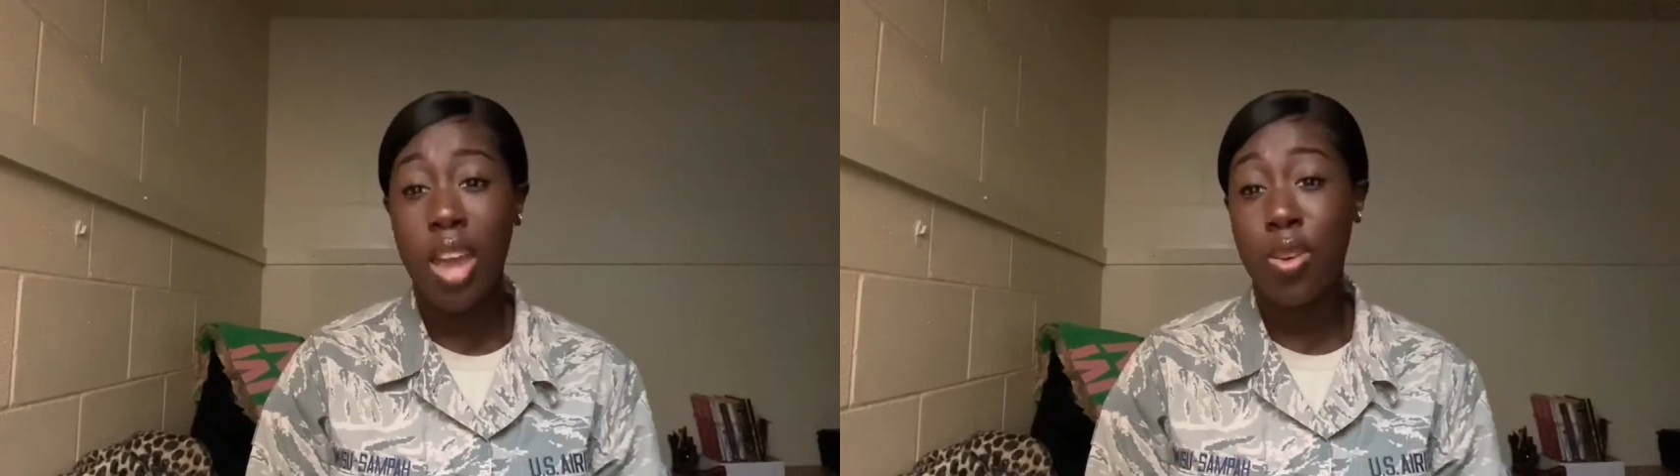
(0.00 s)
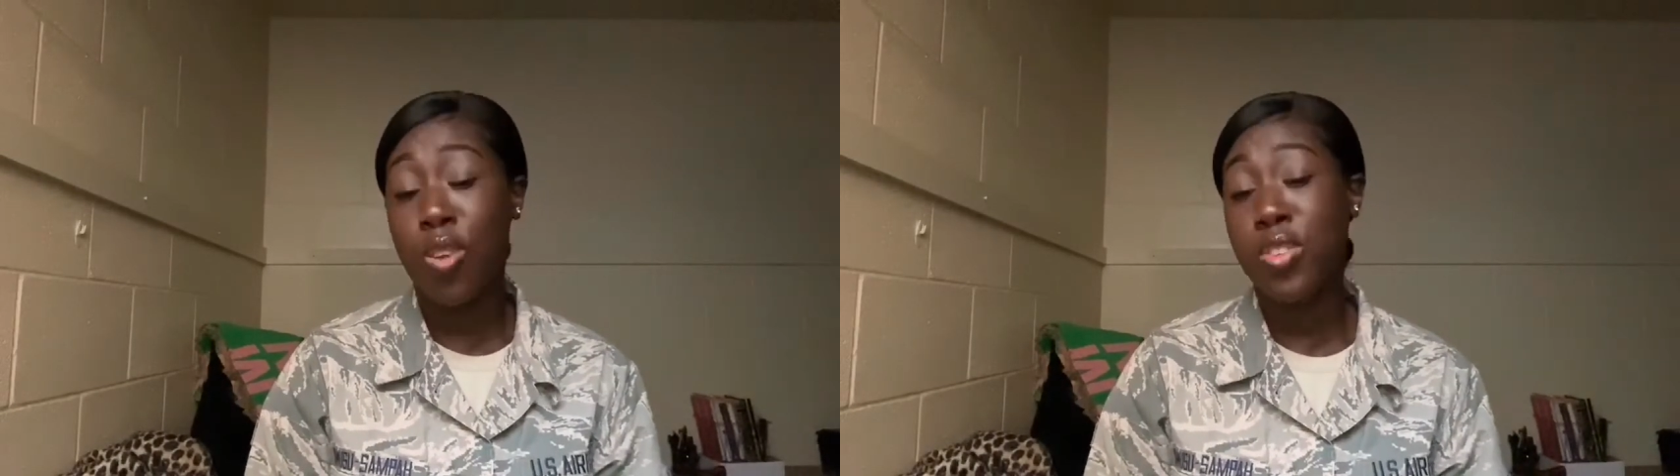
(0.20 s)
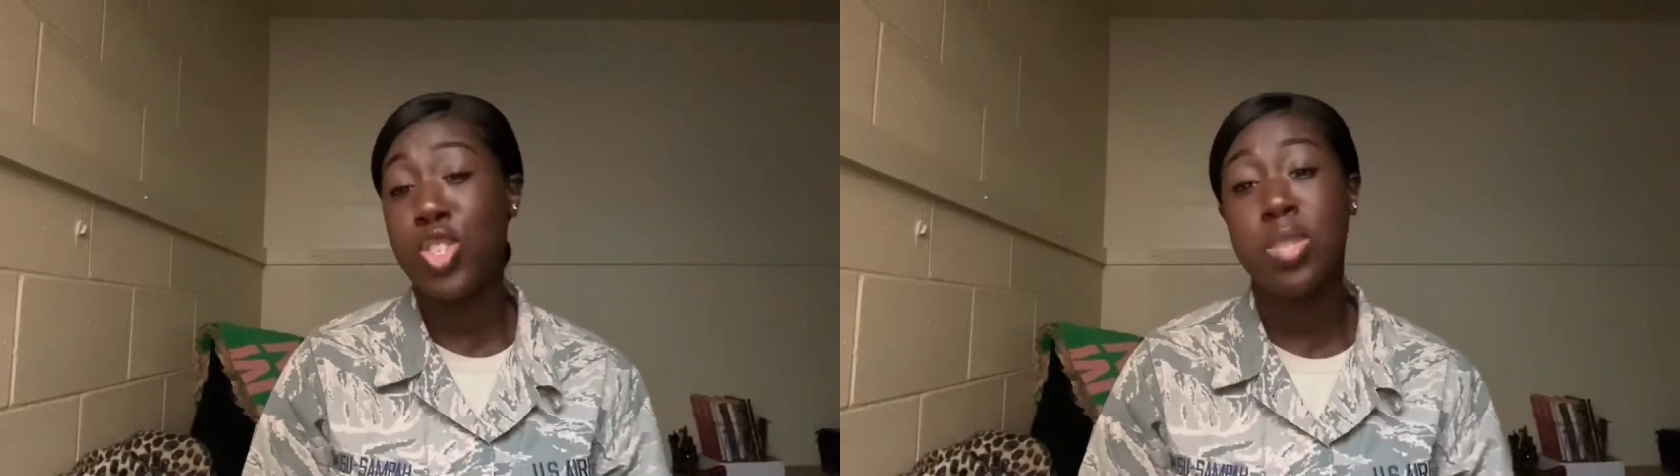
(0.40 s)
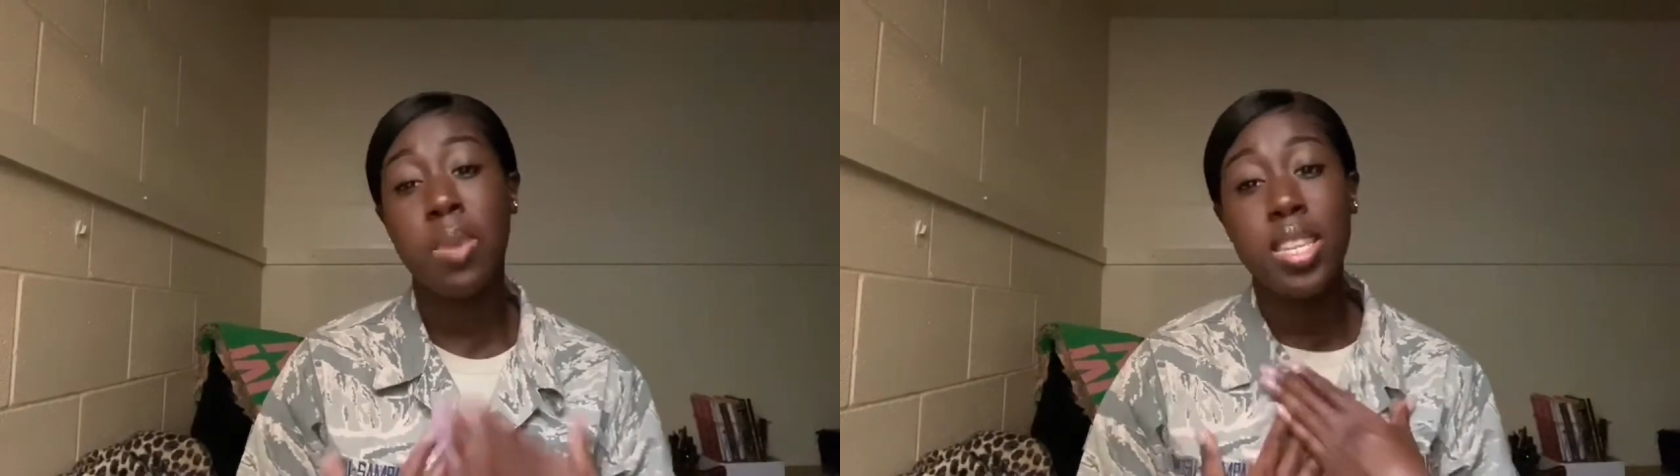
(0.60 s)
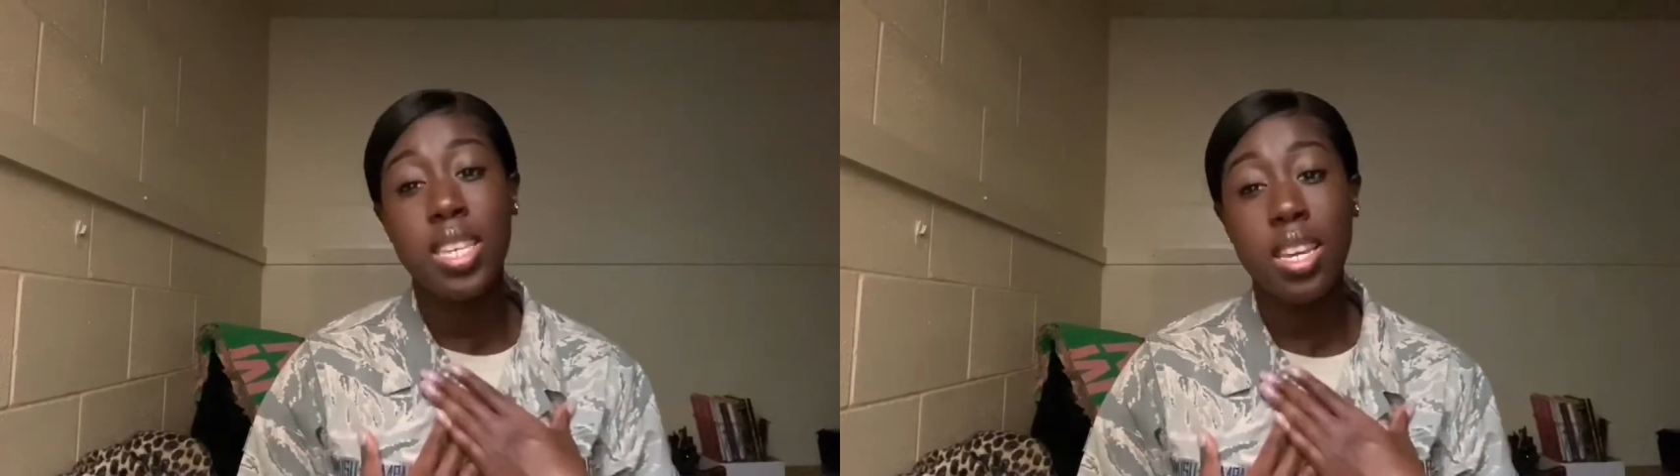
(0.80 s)
I don't know if it's just
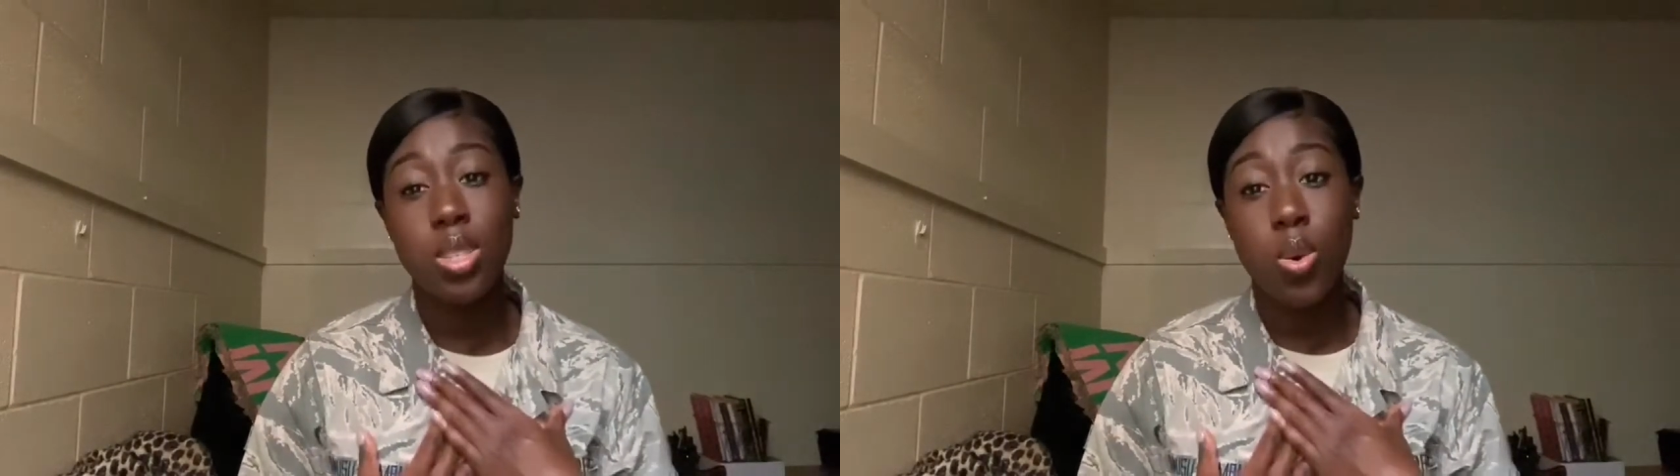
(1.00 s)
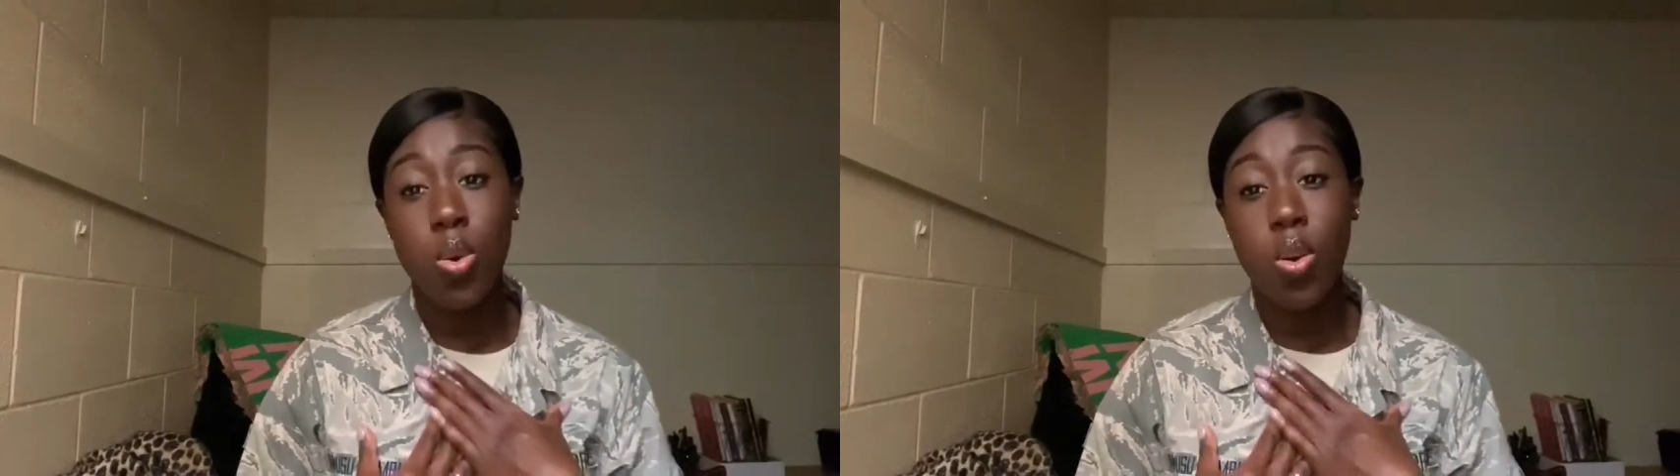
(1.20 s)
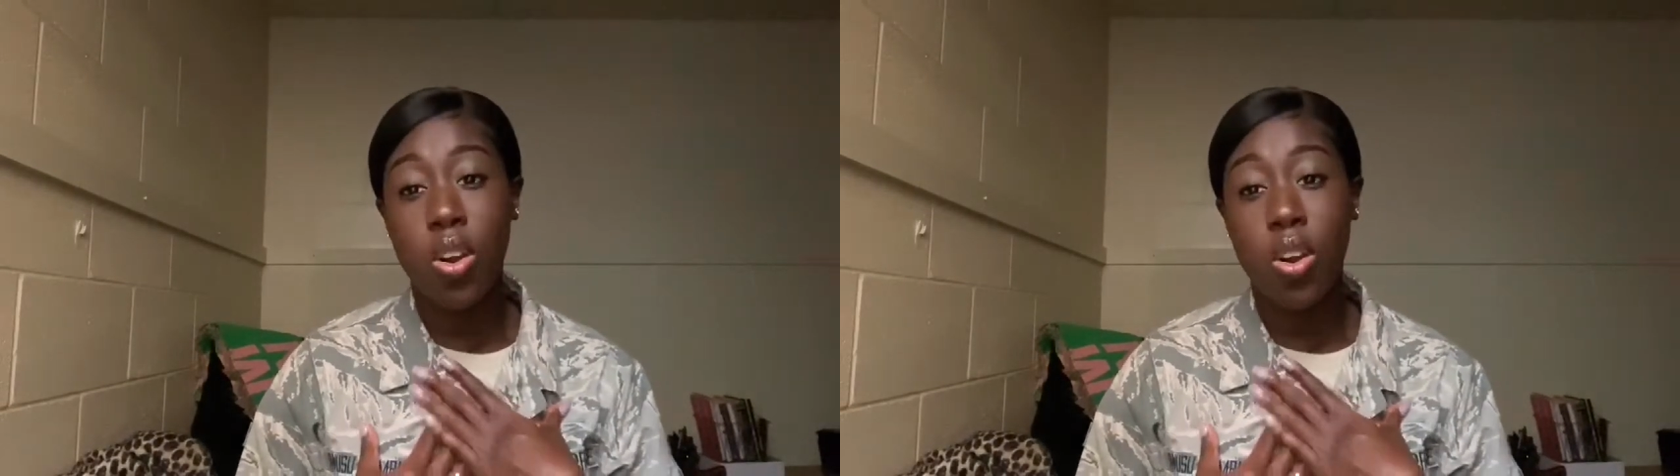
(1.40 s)
my tech school